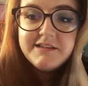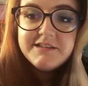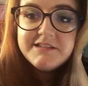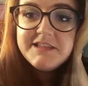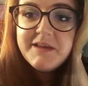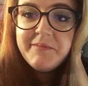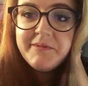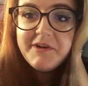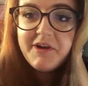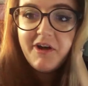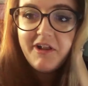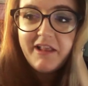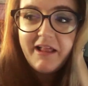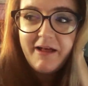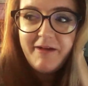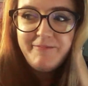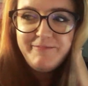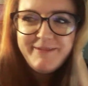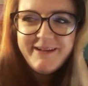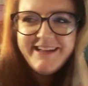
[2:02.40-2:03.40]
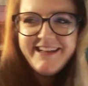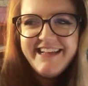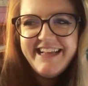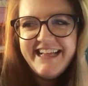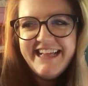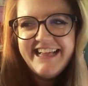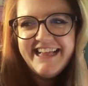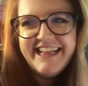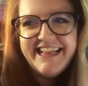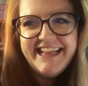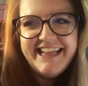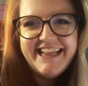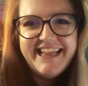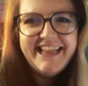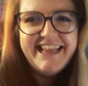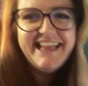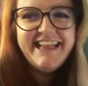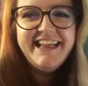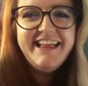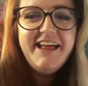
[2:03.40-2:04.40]
To sum it all up,
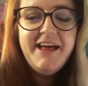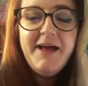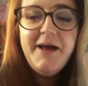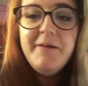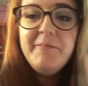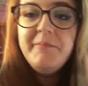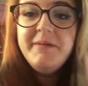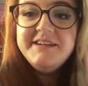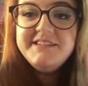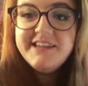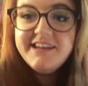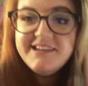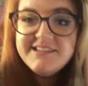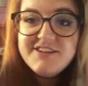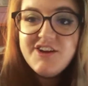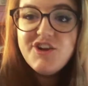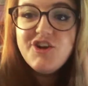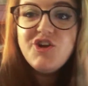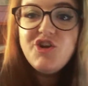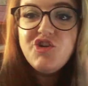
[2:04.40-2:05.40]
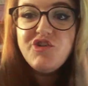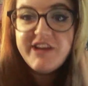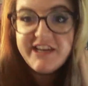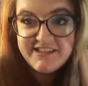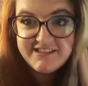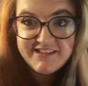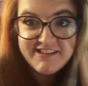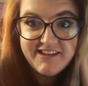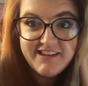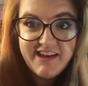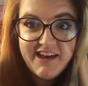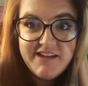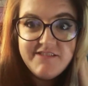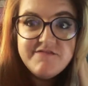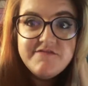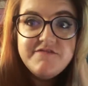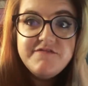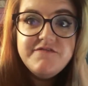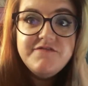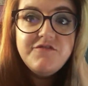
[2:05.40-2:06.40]
my days are crazy
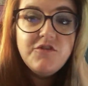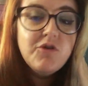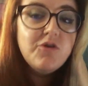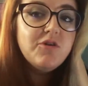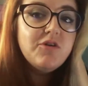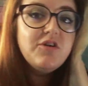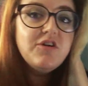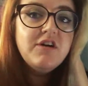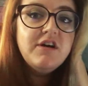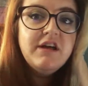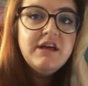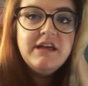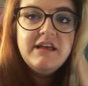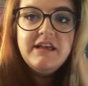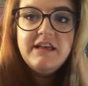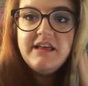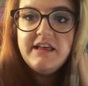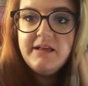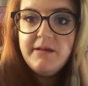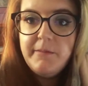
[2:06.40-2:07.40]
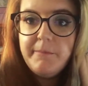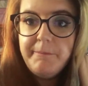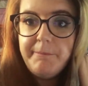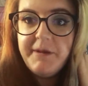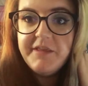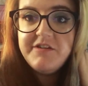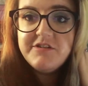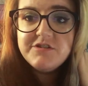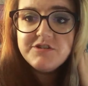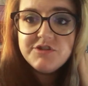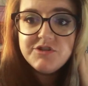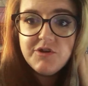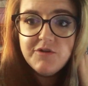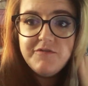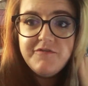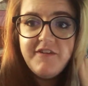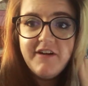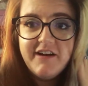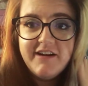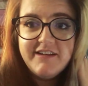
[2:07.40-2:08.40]
and full, but they're so
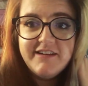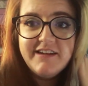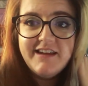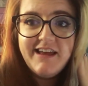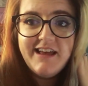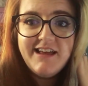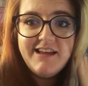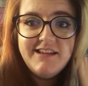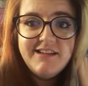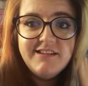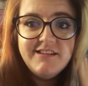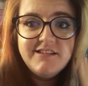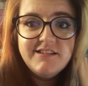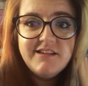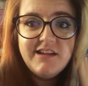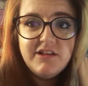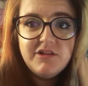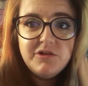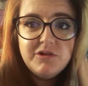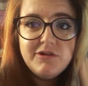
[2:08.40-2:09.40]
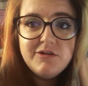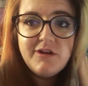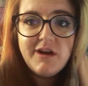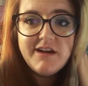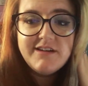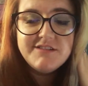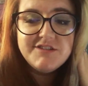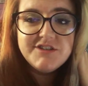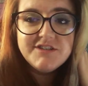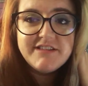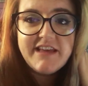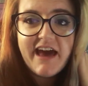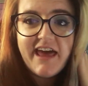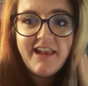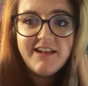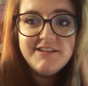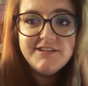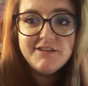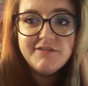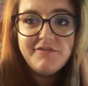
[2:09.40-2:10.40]
fun and LuLaRoe has just
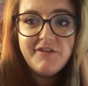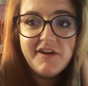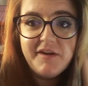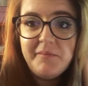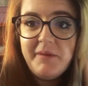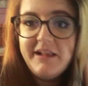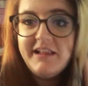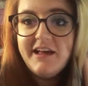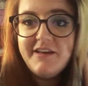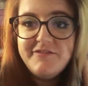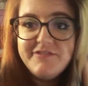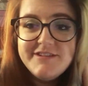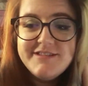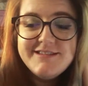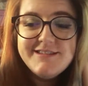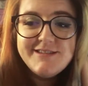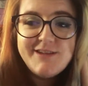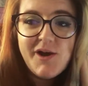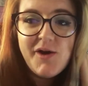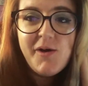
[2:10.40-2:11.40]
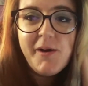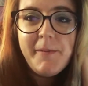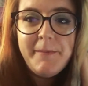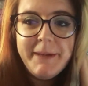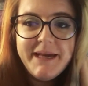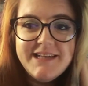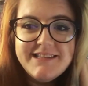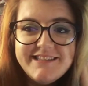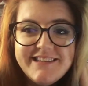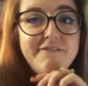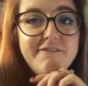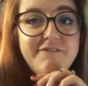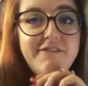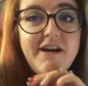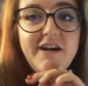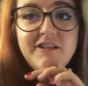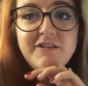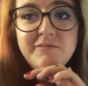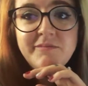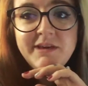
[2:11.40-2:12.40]
added to the fun of my life. It's so amazing.
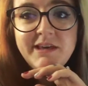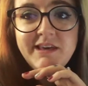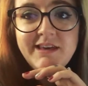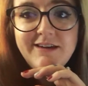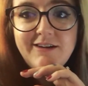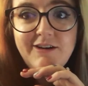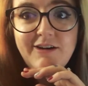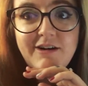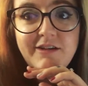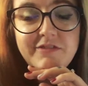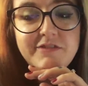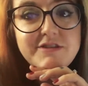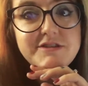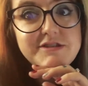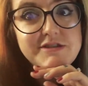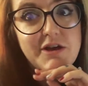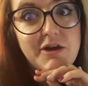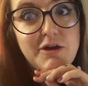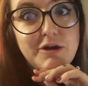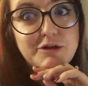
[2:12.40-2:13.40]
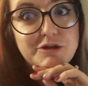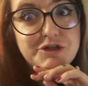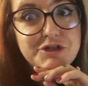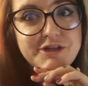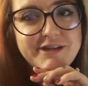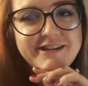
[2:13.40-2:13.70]
Follow me on the Soch.